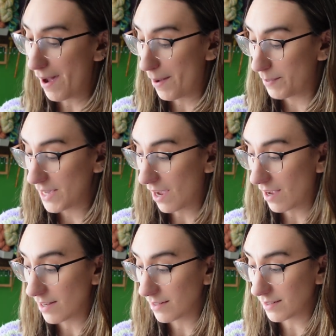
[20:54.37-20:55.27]

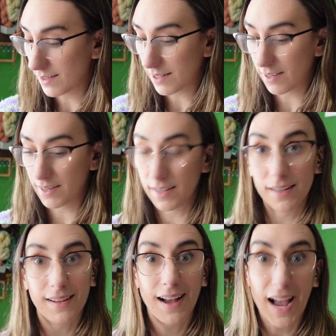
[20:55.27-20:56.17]
because
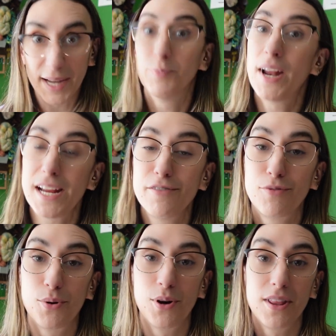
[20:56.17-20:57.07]
I am ready
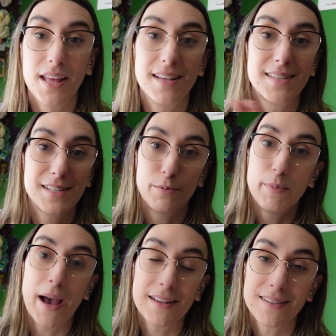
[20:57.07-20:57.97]
for this to be
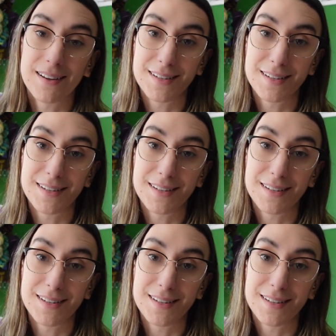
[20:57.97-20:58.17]
passed on